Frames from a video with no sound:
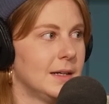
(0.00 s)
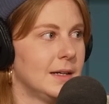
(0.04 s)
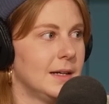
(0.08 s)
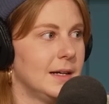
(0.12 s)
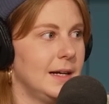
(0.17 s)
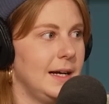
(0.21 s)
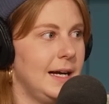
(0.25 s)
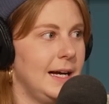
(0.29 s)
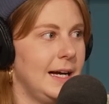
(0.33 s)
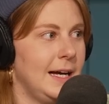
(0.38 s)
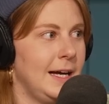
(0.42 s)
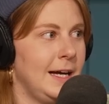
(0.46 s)

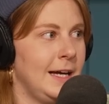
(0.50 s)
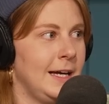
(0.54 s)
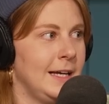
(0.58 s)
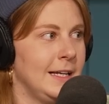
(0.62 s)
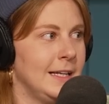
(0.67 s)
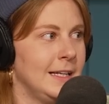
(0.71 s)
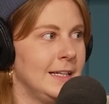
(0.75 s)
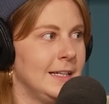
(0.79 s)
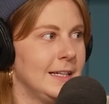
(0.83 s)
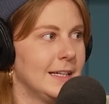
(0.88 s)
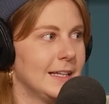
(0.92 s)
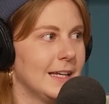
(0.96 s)

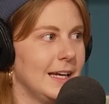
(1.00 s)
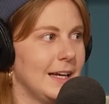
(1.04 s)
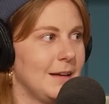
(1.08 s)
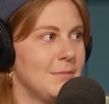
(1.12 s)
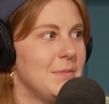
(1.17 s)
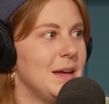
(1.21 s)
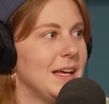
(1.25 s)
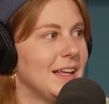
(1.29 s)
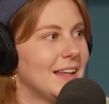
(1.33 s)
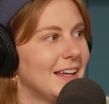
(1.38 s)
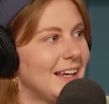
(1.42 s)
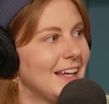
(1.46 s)
and like
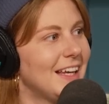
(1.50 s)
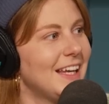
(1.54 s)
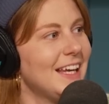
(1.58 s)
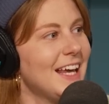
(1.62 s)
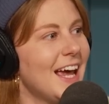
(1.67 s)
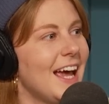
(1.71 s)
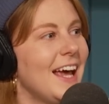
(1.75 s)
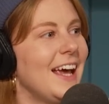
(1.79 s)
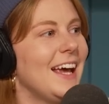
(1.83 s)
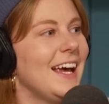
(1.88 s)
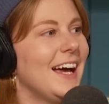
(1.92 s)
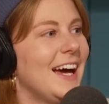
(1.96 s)
being like,
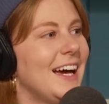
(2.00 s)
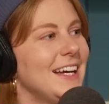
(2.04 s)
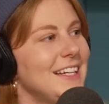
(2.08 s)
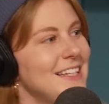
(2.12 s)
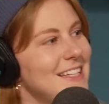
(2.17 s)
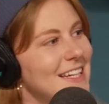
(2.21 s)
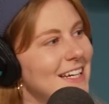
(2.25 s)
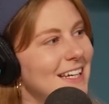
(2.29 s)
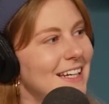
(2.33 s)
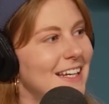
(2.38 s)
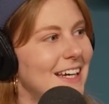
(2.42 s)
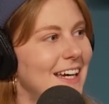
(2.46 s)
yay, I
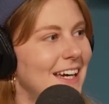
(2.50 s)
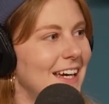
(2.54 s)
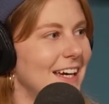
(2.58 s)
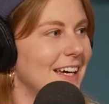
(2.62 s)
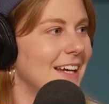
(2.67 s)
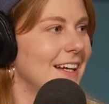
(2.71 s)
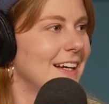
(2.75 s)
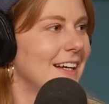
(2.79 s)
did it.